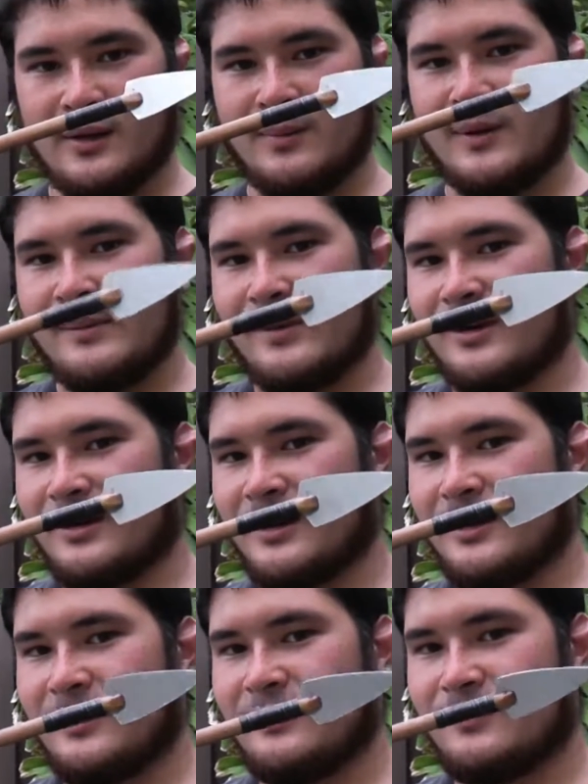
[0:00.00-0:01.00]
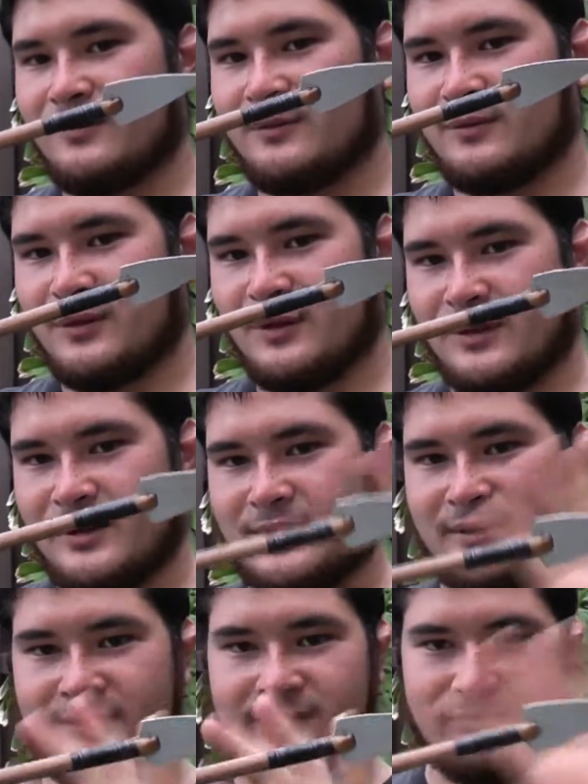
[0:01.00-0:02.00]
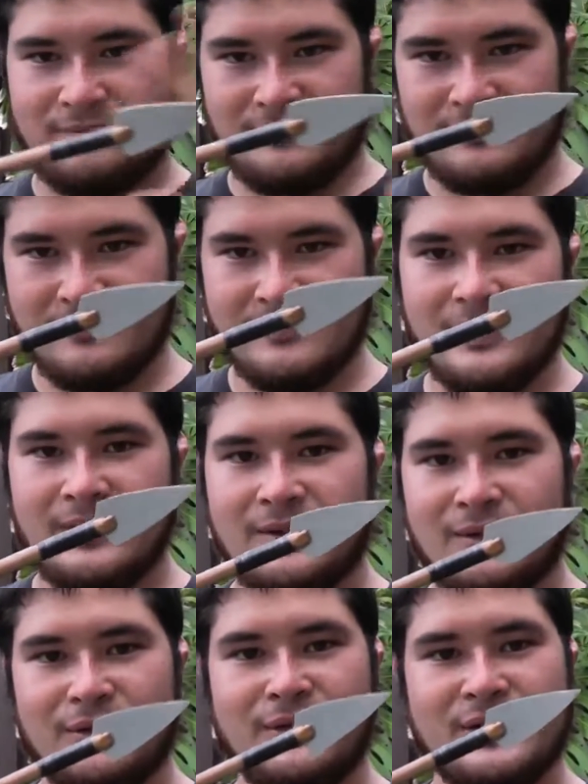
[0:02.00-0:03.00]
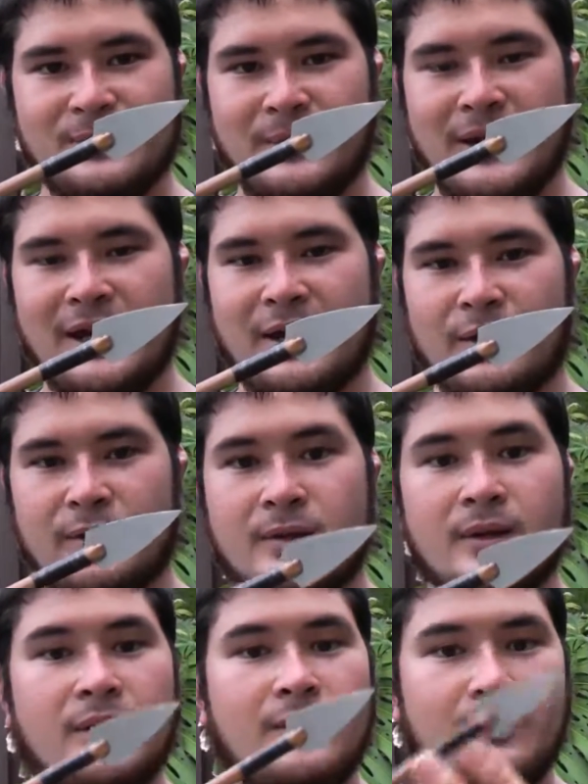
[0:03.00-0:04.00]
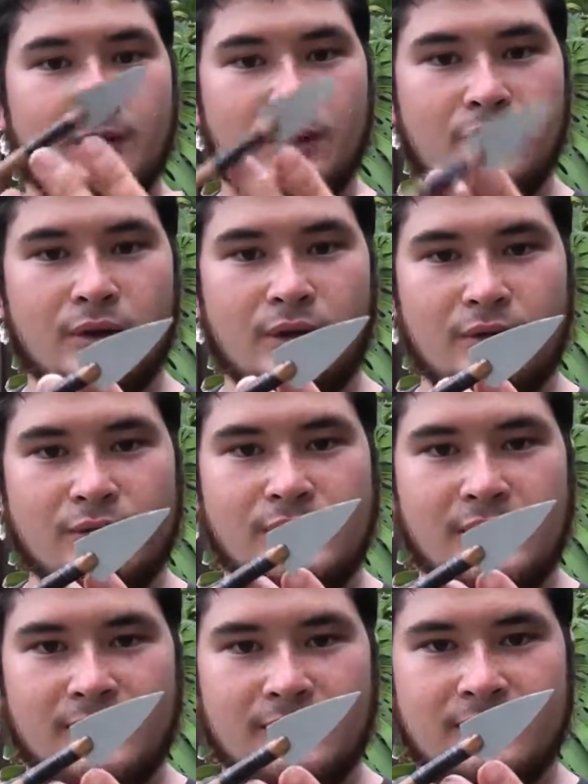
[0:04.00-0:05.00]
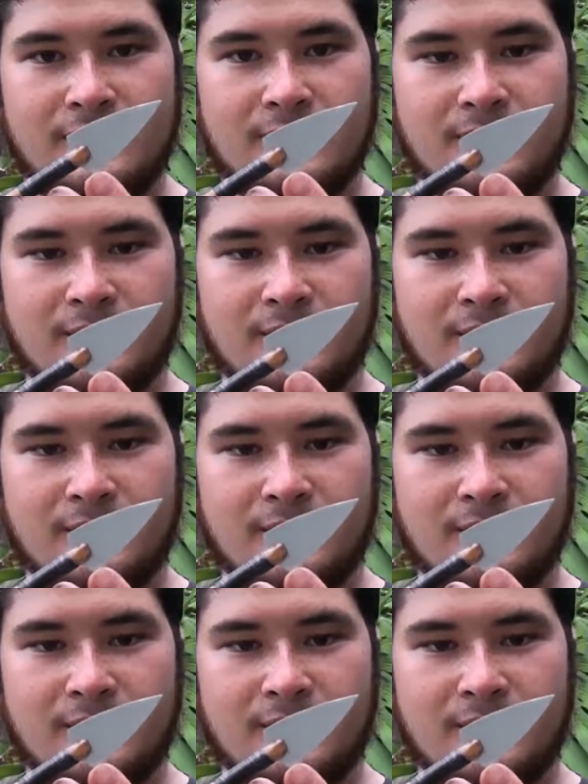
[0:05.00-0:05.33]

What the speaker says: are primarily for this display arrow. But you could use these,